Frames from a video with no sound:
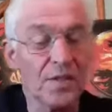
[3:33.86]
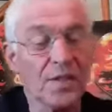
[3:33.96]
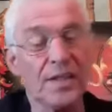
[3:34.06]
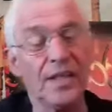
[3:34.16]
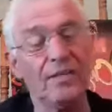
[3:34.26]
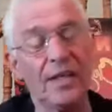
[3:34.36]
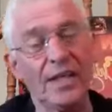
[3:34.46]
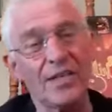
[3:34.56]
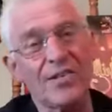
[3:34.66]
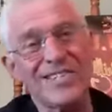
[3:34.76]
Anyway,
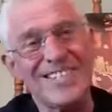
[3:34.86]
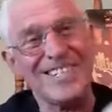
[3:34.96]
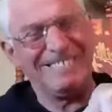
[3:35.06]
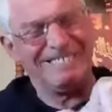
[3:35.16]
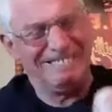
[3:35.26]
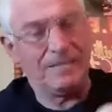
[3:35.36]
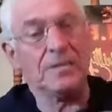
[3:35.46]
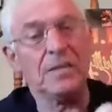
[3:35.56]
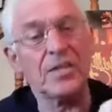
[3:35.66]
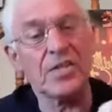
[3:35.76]

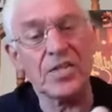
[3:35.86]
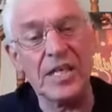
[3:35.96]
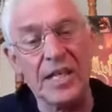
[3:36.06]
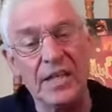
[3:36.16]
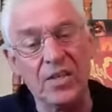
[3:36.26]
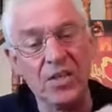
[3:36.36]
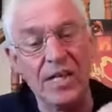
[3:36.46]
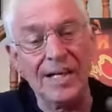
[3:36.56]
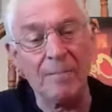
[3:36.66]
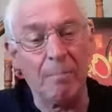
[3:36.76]
let's try this
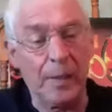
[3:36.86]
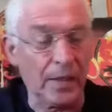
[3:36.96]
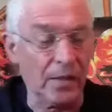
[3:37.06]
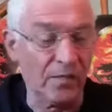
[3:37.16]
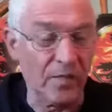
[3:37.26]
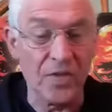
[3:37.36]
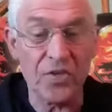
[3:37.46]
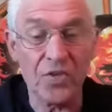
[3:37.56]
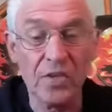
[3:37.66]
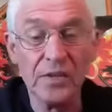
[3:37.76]
lime pickle
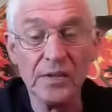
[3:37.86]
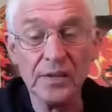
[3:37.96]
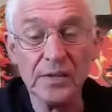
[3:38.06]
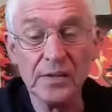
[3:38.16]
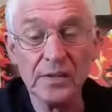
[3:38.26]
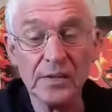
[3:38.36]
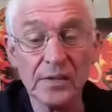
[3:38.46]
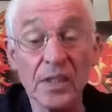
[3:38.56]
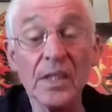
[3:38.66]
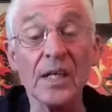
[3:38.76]
first.
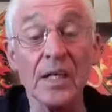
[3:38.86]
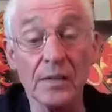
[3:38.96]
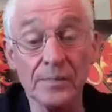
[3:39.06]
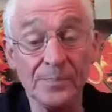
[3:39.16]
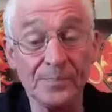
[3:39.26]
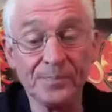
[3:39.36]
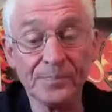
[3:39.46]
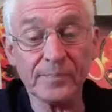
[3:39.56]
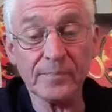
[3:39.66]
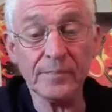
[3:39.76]
Ah,
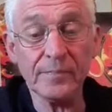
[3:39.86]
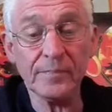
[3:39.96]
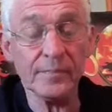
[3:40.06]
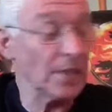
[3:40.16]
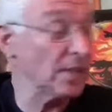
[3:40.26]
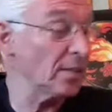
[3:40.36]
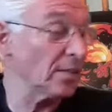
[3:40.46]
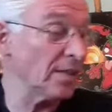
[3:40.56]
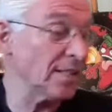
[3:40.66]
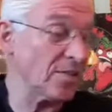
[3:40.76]
I don't
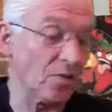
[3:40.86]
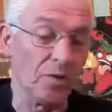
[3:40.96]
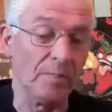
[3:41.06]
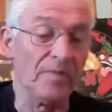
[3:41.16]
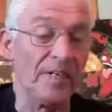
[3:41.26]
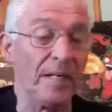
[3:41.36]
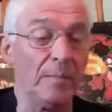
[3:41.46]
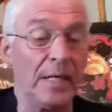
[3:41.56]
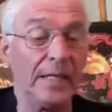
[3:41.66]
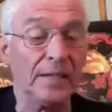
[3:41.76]
think that's going to be very
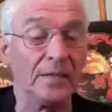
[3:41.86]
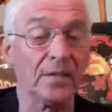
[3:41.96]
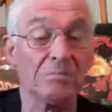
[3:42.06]
mild.